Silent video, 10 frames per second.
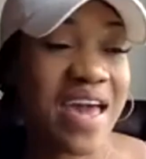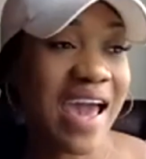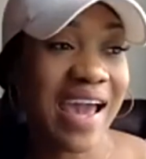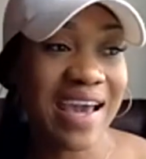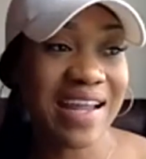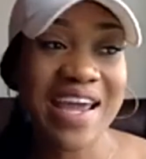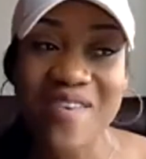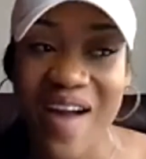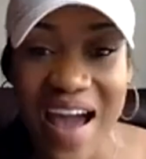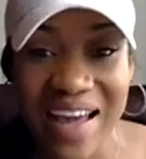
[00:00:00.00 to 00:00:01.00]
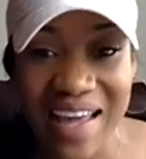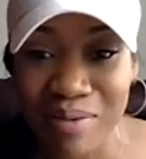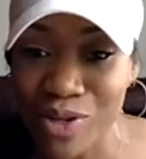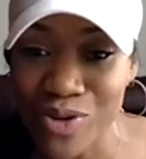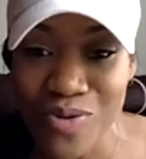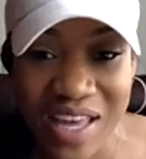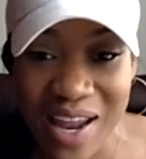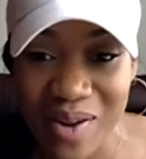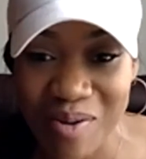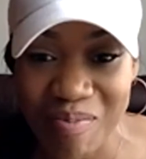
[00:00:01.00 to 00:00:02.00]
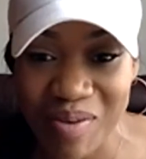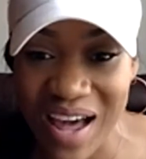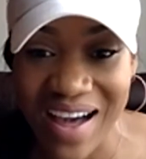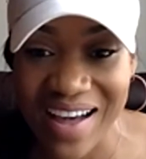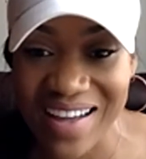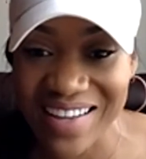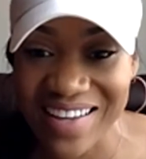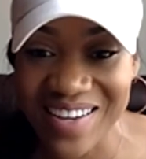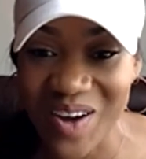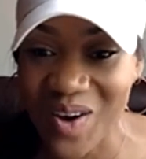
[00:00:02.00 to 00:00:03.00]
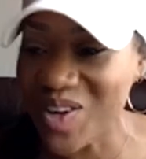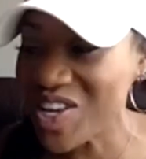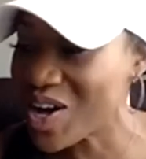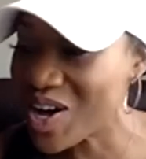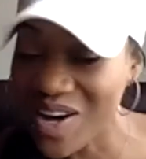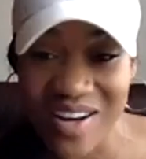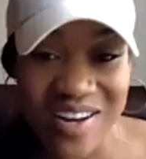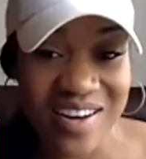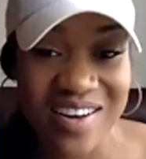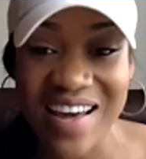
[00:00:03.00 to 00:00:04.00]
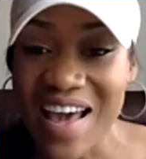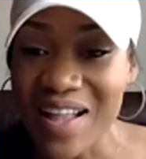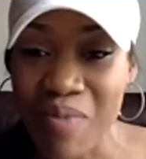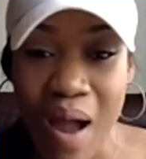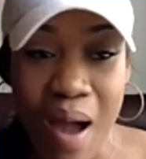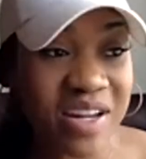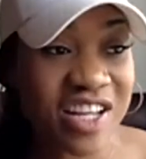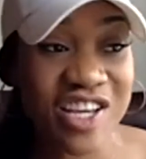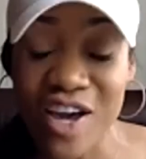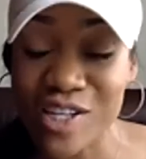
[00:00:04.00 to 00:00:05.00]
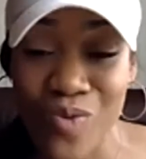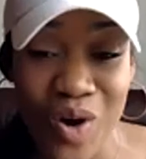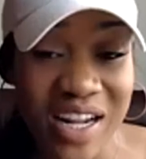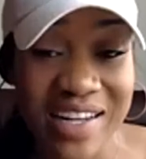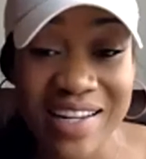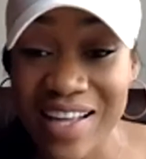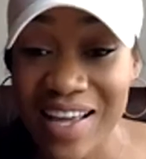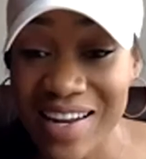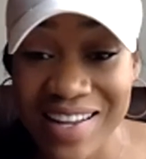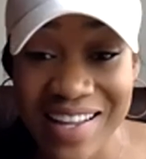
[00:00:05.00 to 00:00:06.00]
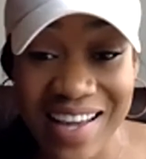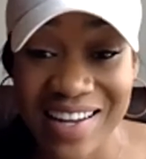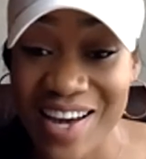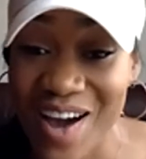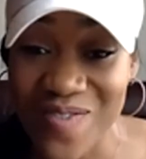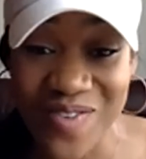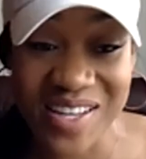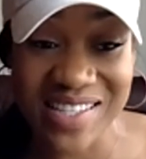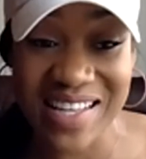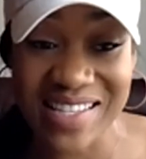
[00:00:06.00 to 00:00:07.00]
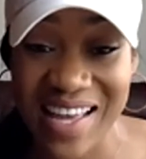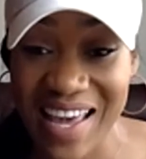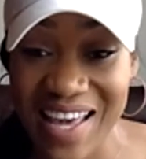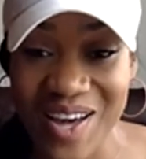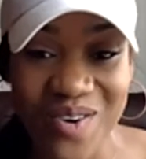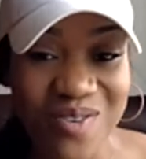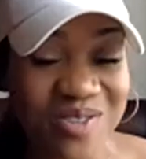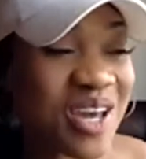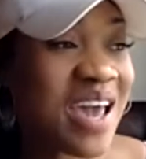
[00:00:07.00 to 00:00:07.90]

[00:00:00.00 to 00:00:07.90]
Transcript: And here I am, the new kid on the block, you know, young, probably the youngest one in the conference as a head coach.